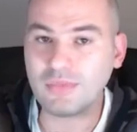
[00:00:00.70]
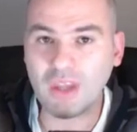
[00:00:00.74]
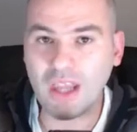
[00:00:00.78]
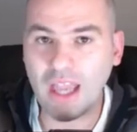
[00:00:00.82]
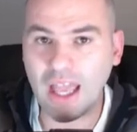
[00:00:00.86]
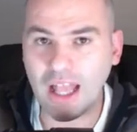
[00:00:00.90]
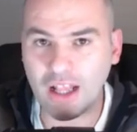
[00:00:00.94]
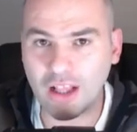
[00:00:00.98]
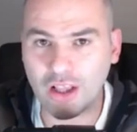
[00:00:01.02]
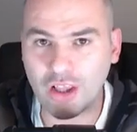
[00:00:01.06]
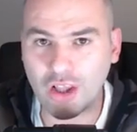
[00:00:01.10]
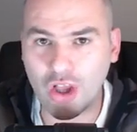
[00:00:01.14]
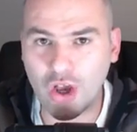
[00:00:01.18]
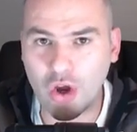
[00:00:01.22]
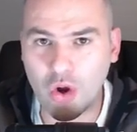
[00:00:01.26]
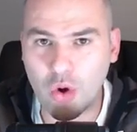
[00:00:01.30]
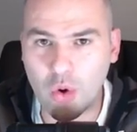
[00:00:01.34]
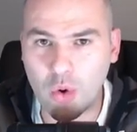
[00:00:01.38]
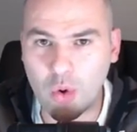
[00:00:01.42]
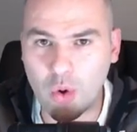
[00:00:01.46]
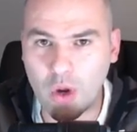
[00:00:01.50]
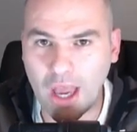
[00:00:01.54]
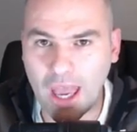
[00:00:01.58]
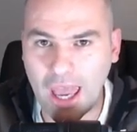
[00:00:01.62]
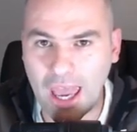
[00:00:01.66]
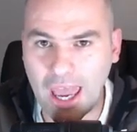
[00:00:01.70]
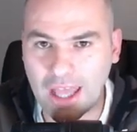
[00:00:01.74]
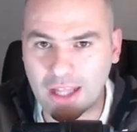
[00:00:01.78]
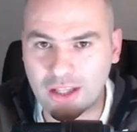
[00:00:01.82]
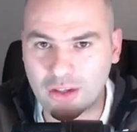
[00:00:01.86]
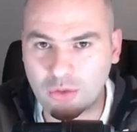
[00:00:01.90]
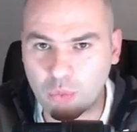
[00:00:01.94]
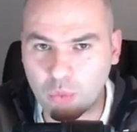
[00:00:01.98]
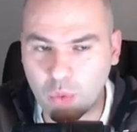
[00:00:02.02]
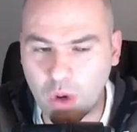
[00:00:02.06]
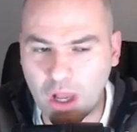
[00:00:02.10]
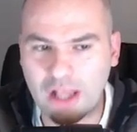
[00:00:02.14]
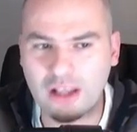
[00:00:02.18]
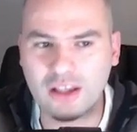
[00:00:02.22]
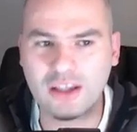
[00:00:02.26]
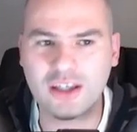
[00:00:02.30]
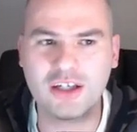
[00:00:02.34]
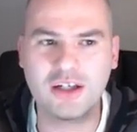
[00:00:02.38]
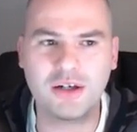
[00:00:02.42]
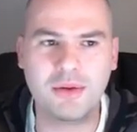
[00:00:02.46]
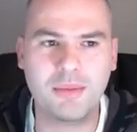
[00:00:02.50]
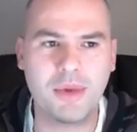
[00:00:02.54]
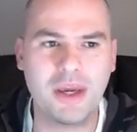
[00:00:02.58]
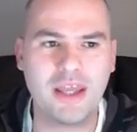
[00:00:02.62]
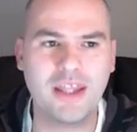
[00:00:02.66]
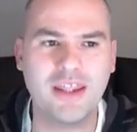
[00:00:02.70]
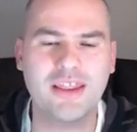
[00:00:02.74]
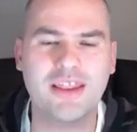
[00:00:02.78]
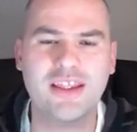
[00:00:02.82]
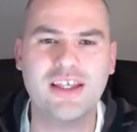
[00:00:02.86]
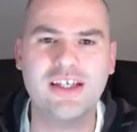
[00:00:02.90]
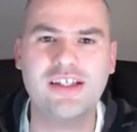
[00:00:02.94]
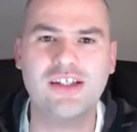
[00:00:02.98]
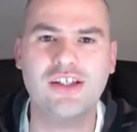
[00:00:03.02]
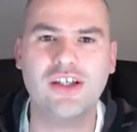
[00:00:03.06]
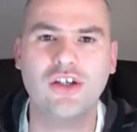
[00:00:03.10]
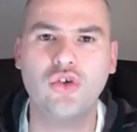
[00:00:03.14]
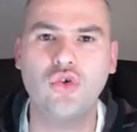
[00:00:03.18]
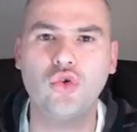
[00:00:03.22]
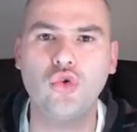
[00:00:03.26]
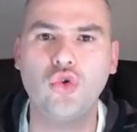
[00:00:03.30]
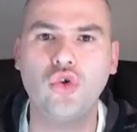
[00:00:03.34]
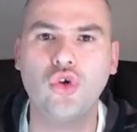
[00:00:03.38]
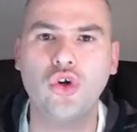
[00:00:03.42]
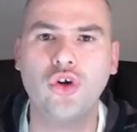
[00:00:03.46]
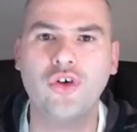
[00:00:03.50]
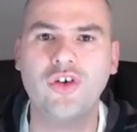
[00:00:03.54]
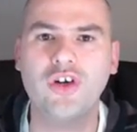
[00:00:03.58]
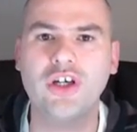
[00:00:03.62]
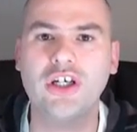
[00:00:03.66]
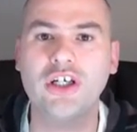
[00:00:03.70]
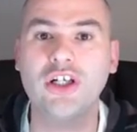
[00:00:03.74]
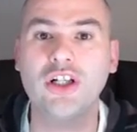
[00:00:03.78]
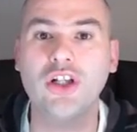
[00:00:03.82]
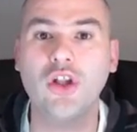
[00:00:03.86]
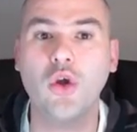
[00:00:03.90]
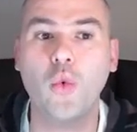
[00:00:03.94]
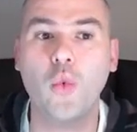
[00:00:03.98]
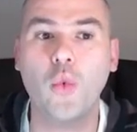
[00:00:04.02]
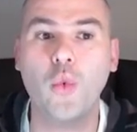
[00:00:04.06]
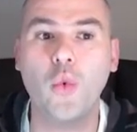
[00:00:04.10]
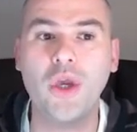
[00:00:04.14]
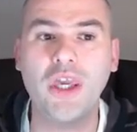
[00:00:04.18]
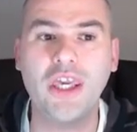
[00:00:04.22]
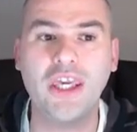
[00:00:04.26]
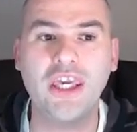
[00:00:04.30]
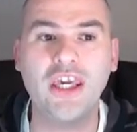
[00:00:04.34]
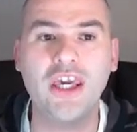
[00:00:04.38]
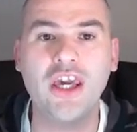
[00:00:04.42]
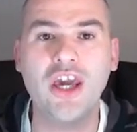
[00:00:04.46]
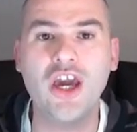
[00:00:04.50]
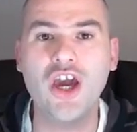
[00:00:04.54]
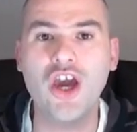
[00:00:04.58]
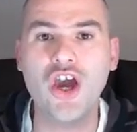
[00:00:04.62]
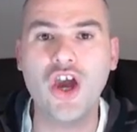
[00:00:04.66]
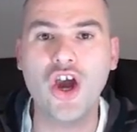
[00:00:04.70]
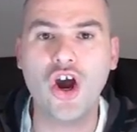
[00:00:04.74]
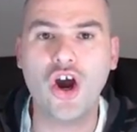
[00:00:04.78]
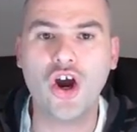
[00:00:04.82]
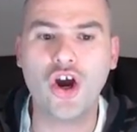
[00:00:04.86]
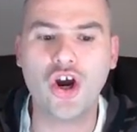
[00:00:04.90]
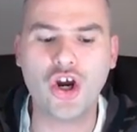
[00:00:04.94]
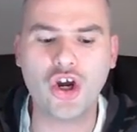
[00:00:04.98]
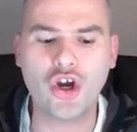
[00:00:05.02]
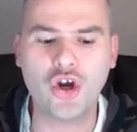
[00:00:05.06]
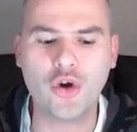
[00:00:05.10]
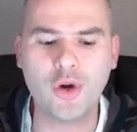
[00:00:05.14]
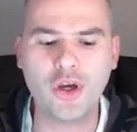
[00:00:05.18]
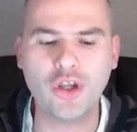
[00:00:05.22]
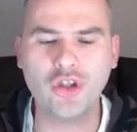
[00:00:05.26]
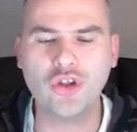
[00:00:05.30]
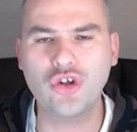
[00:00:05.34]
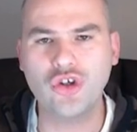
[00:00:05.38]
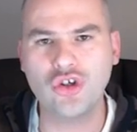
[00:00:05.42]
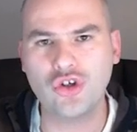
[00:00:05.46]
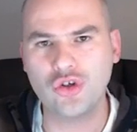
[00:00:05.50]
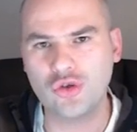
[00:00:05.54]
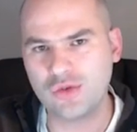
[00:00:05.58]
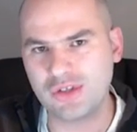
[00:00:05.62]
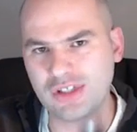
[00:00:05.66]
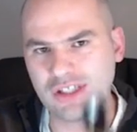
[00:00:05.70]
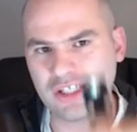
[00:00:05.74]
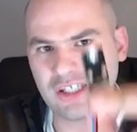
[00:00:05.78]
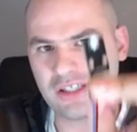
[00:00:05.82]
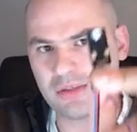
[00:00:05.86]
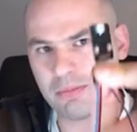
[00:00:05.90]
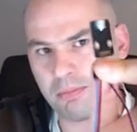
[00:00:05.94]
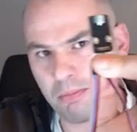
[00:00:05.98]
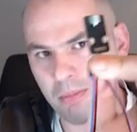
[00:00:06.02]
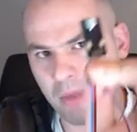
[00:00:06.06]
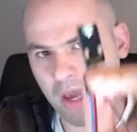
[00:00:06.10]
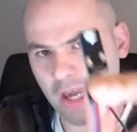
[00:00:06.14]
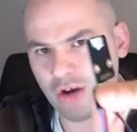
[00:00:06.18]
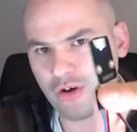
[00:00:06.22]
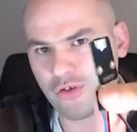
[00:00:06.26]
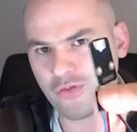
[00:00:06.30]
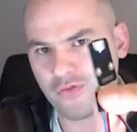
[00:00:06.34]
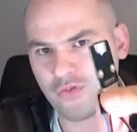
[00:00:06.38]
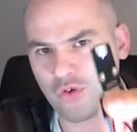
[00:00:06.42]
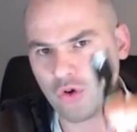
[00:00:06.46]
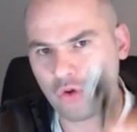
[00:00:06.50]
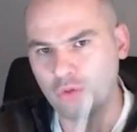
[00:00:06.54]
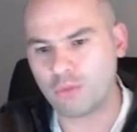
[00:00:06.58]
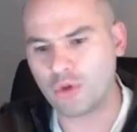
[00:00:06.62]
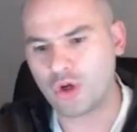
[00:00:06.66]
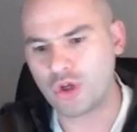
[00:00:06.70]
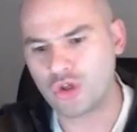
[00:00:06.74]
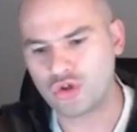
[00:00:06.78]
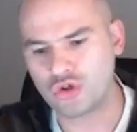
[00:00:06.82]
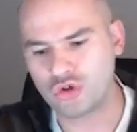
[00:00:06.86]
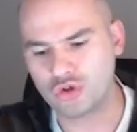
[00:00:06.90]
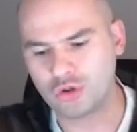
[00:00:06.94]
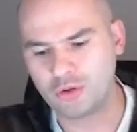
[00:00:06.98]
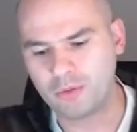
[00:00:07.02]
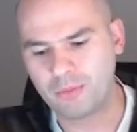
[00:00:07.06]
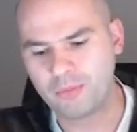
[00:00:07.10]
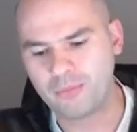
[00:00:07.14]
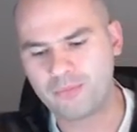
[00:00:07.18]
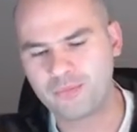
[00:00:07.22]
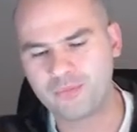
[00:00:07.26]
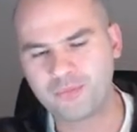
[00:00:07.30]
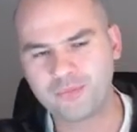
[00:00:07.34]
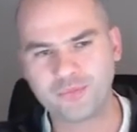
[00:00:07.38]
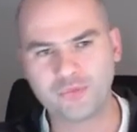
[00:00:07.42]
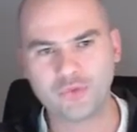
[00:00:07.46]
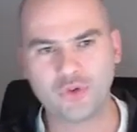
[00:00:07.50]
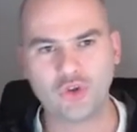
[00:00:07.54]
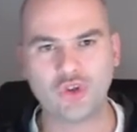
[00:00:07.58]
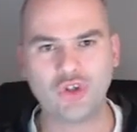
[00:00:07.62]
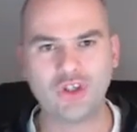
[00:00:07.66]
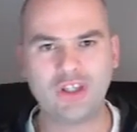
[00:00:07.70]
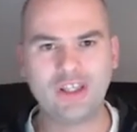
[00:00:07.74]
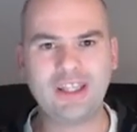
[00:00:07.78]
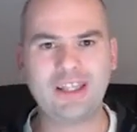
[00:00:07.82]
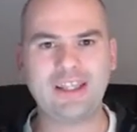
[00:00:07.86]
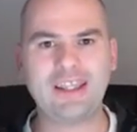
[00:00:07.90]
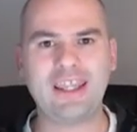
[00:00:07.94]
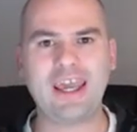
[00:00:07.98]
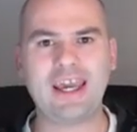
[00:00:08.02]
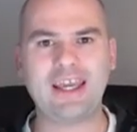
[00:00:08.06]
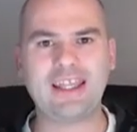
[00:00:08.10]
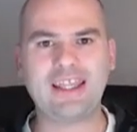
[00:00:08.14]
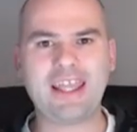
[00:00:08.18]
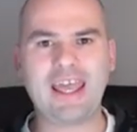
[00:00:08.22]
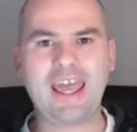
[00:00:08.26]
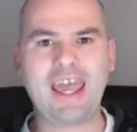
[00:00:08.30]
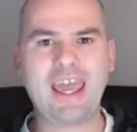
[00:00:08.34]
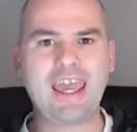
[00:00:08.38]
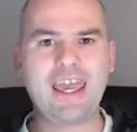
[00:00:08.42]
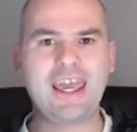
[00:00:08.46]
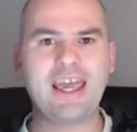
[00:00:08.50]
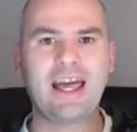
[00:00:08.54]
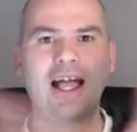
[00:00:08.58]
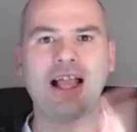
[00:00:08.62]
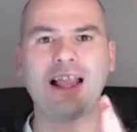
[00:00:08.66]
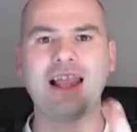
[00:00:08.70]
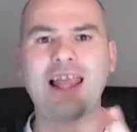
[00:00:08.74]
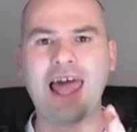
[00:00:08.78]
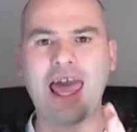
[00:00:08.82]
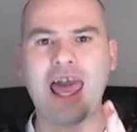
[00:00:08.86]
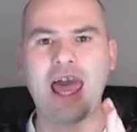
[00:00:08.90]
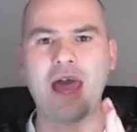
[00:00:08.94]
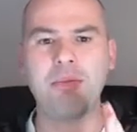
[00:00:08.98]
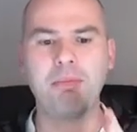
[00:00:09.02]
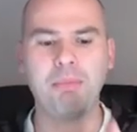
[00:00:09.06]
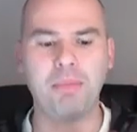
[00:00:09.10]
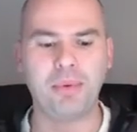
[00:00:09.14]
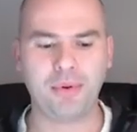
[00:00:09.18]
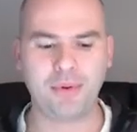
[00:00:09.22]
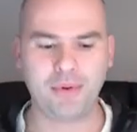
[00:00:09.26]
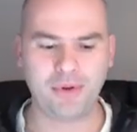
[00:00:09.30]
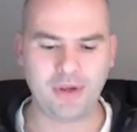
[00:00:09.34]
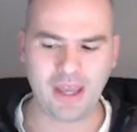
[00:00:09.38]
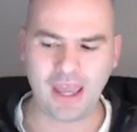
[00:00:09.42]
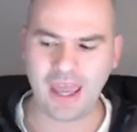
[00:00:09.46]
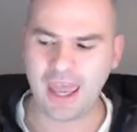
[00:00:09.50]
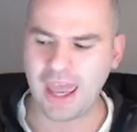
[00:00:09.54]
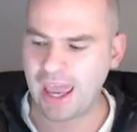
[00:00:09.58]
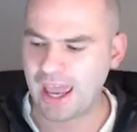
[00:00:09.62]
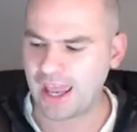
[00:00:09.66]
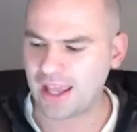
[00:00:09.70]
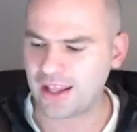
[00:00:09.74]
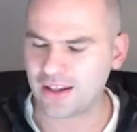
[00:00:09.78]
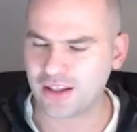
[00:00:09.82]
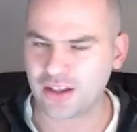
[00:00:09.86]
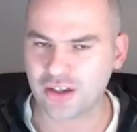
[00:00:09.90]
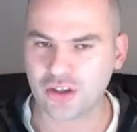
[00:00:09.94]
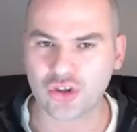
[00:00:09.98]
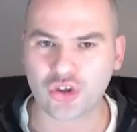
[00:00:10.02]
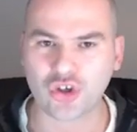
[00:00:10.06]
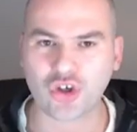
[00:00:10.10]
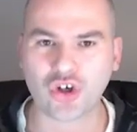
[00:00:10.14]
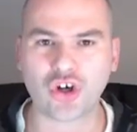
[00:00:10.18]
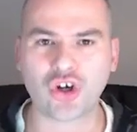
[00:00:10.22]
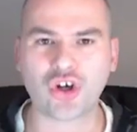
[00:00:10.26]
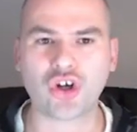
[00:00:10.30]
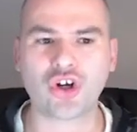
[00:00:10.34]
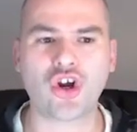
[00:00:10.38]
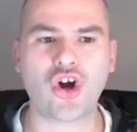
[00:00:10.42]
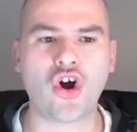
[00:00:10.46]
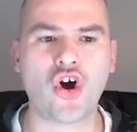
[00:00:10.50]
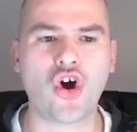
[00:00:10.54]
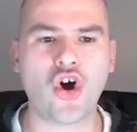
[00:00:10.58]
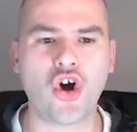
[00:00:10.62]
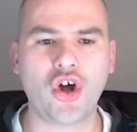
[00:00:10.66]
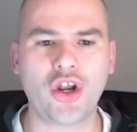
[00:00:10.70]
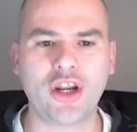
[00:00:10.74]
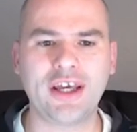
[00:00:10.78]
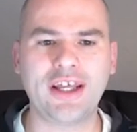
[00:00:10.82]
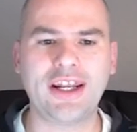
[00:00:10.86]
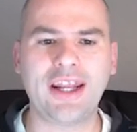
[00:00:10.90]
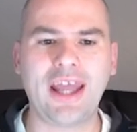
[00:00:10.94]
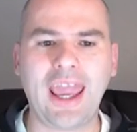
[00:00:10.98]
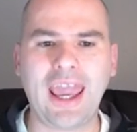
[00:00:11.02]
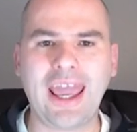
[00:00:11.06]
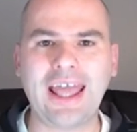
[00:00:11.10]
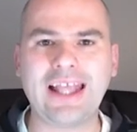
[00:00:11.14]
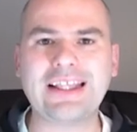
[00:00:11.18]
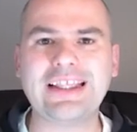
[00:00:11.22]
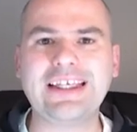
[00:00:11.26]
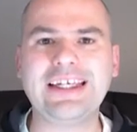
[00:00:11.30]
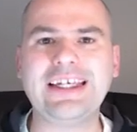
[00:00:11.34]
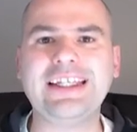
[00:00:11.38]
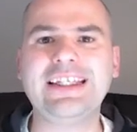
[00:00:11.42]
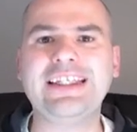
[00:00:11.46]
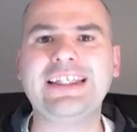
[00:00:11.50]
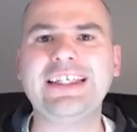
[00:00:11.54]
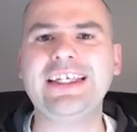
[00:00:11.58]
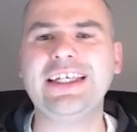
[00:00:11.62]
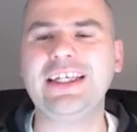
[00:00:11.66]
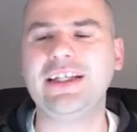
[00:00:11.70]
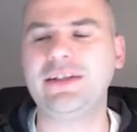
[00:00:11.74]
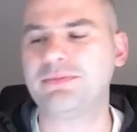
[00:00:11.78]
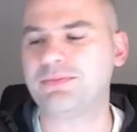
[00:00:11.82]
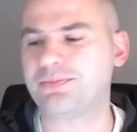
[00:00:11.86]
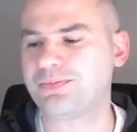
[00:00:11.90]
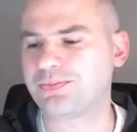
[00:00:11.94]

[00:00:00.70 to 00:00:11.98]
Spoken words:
Hello and welcome. In this tutorial we are going to use this microphone module to detect a clap and turn on an LED.